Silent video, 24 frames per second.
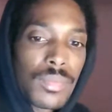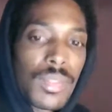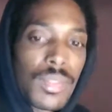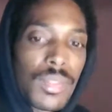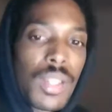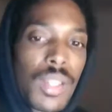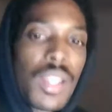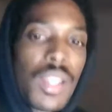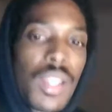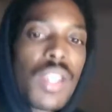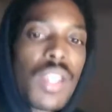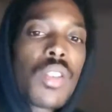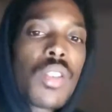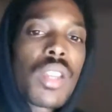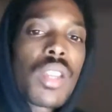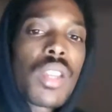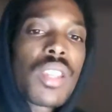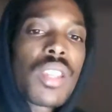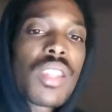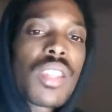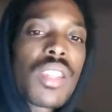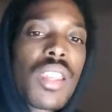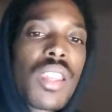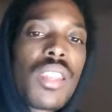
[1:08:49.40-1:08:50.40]
Yeah, he gonna
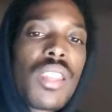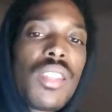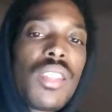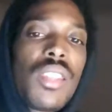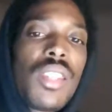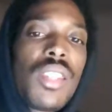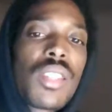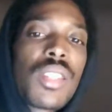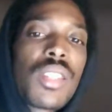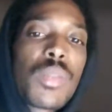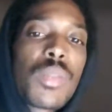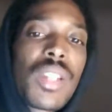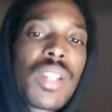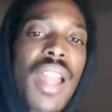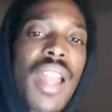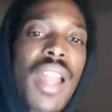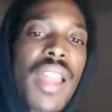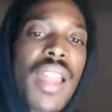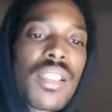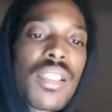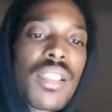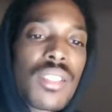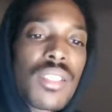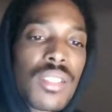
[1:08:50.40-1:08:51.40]
get his. He need to
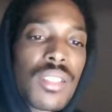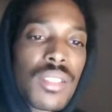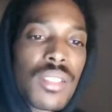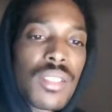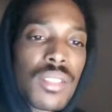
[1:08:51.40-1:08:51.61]
relax.